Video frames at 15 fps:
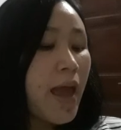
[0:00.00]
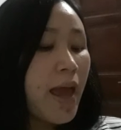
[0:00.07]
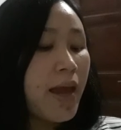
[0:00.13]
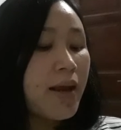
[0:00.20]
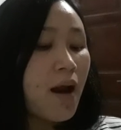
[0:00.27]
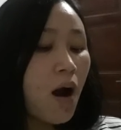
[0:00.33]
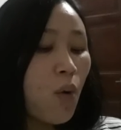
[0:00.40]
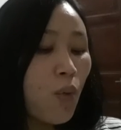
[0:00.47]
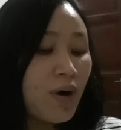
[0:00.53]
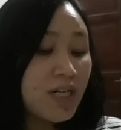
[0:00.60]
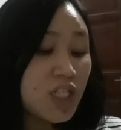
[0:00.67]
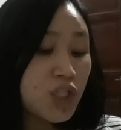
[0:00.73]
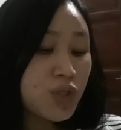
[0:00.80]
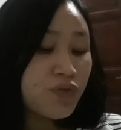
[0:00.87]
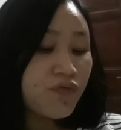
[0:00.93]
And I
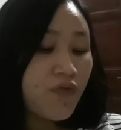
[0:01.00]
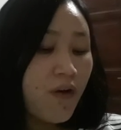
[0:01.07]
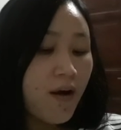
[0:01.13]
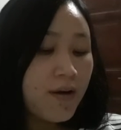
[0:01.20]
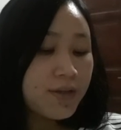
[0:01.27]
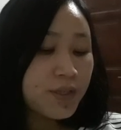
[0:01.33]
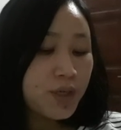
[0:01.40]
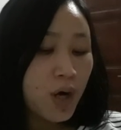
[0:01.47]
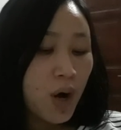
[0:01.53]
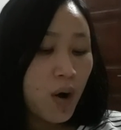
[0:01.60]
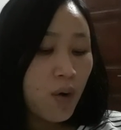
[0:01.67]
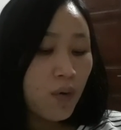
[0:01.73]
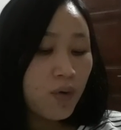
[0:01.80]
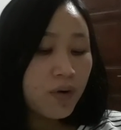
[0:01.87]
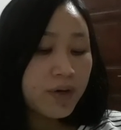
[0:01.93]
wanted to find
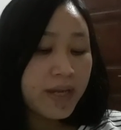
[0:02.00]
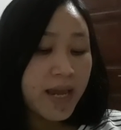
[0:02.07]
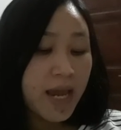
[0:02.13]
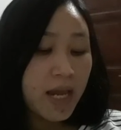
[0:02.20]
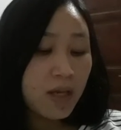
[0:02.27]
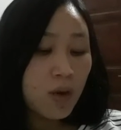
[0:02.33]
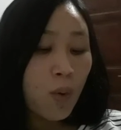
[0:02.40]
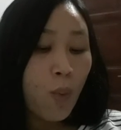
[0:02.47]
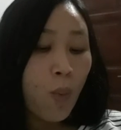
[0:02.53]
out again